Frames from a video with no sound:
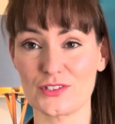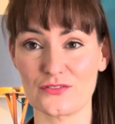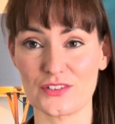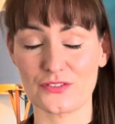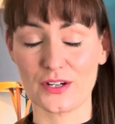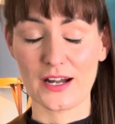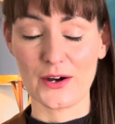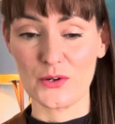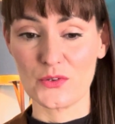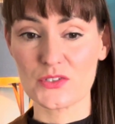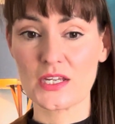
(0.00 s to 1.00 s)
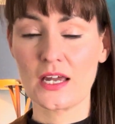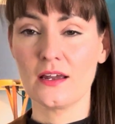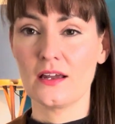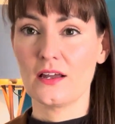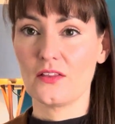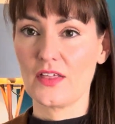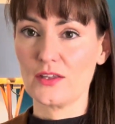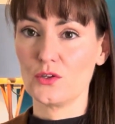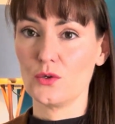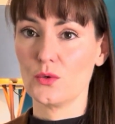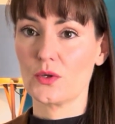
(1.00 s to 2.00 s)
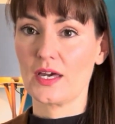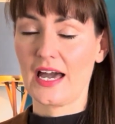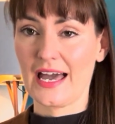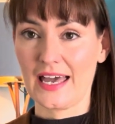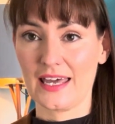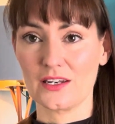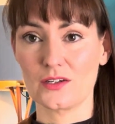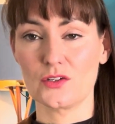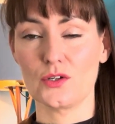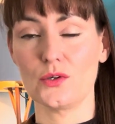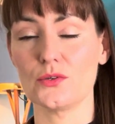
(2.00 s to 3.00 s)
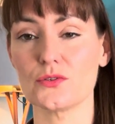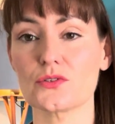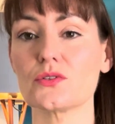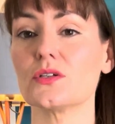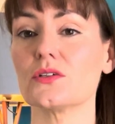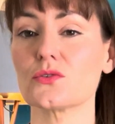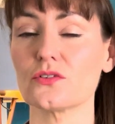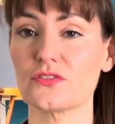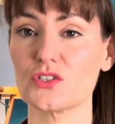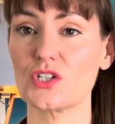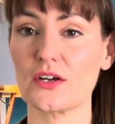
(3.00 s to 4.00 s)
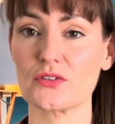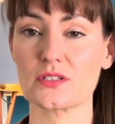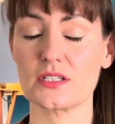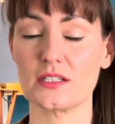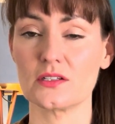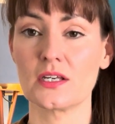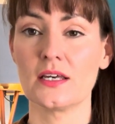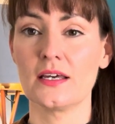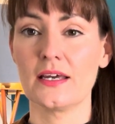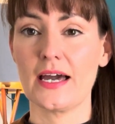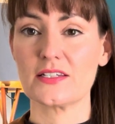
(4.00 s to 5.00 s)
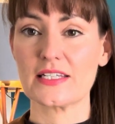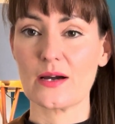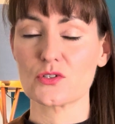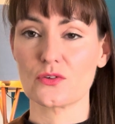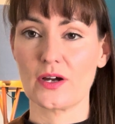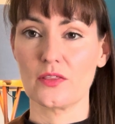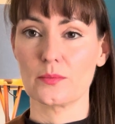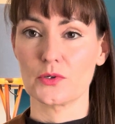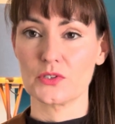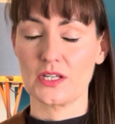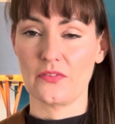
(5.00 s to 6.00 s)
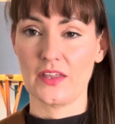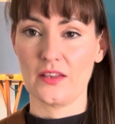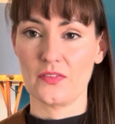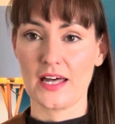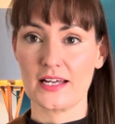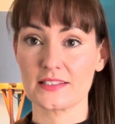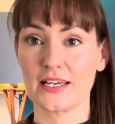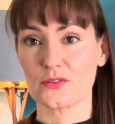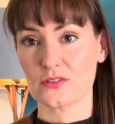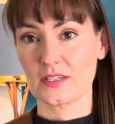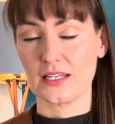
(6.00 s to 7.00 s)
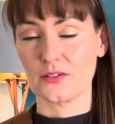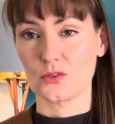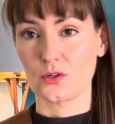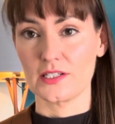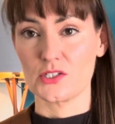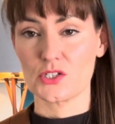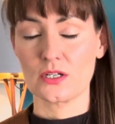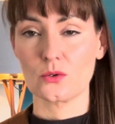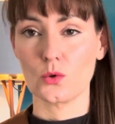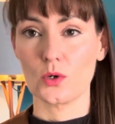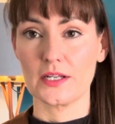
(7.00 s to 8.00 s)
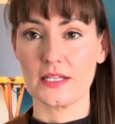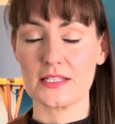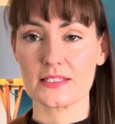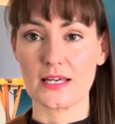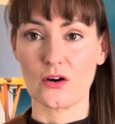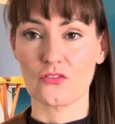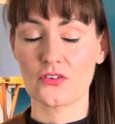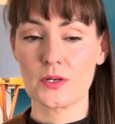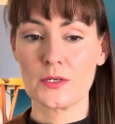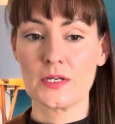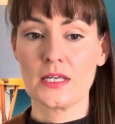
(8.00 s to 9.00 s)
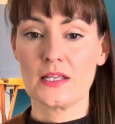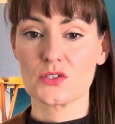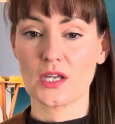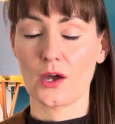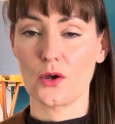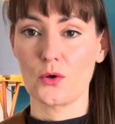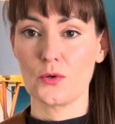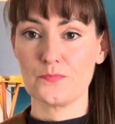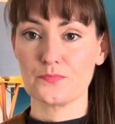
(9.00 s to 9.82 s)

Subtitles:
of different codes that you can use to sort of adjust and adapt around the body, and then that takes skill and knowledge all in itself. So